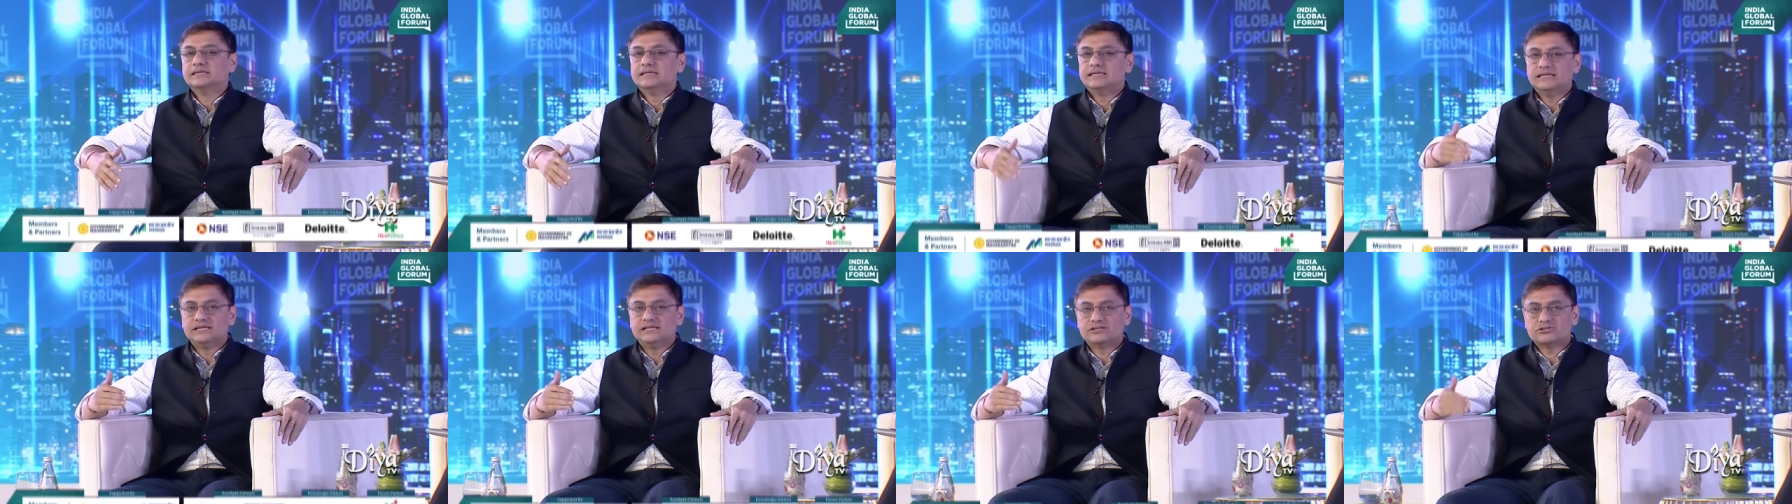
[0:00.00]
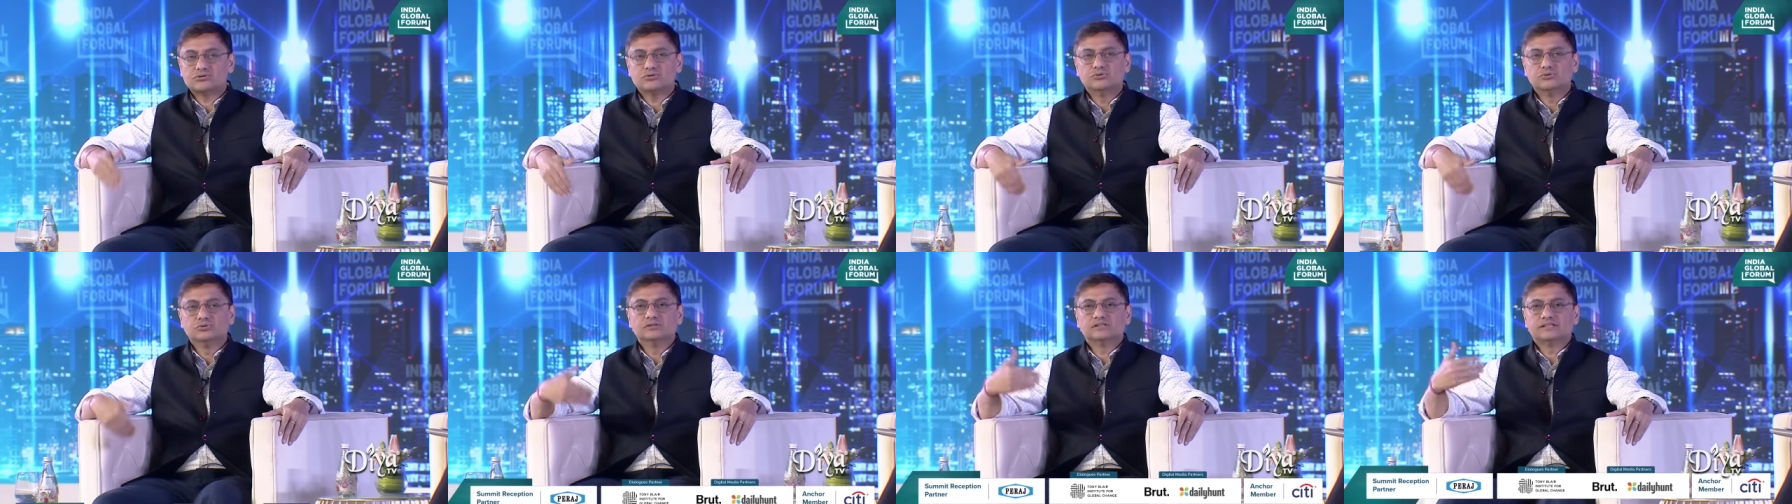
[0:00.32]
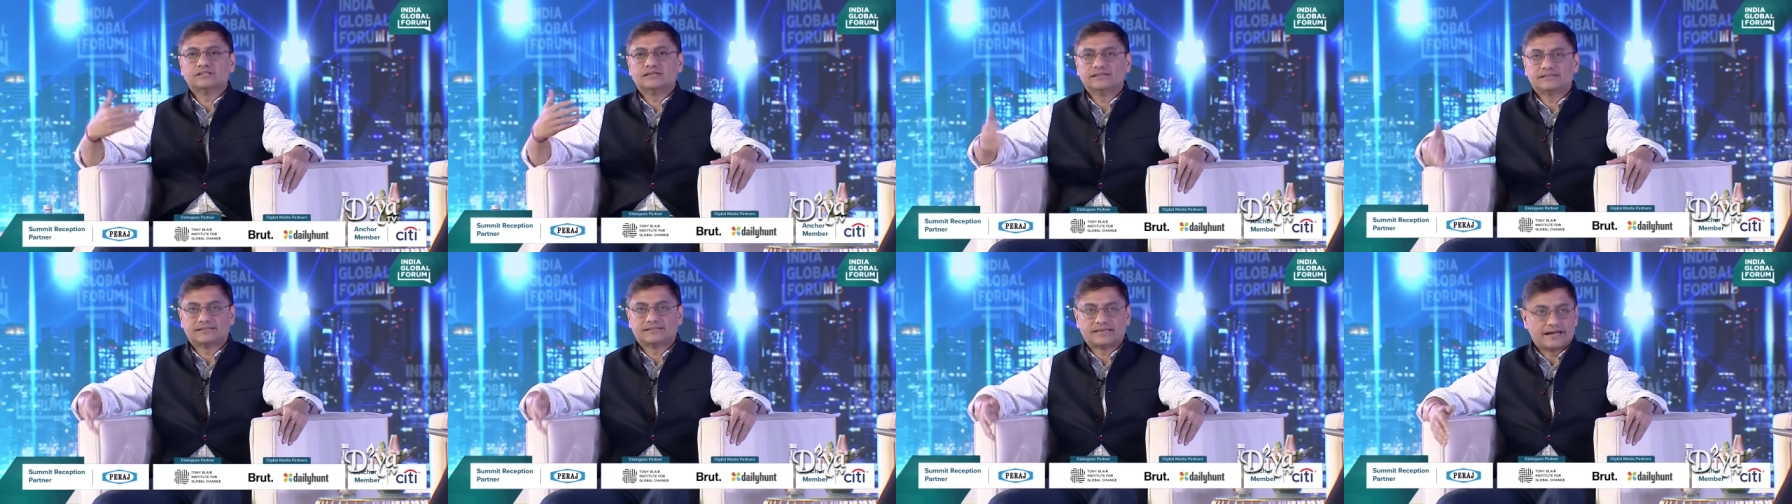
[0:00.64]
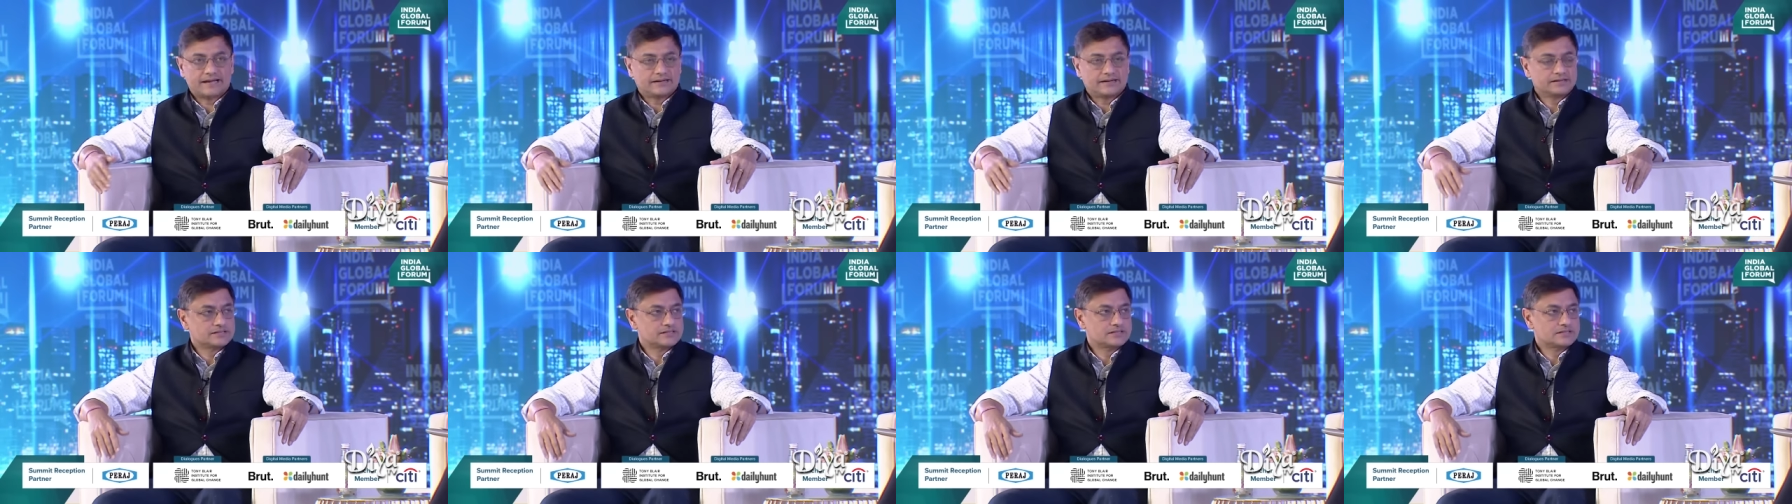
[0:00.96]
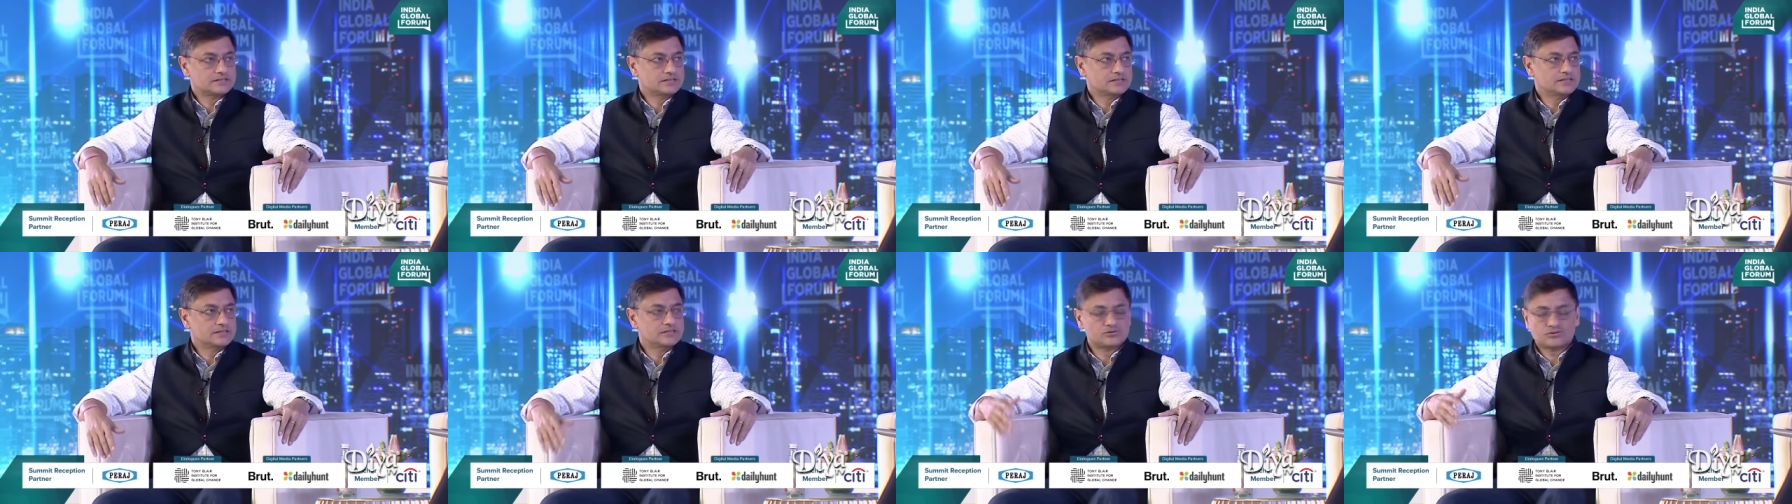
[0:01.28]
its own think
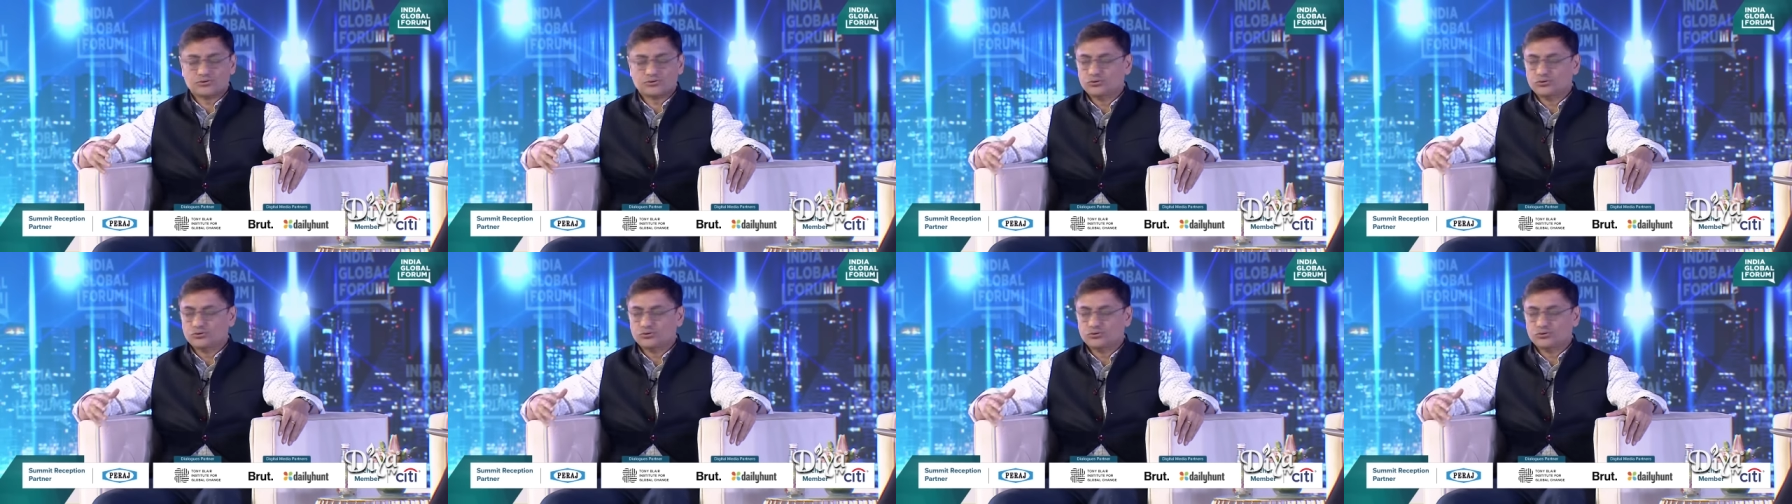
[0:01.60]
tanks, its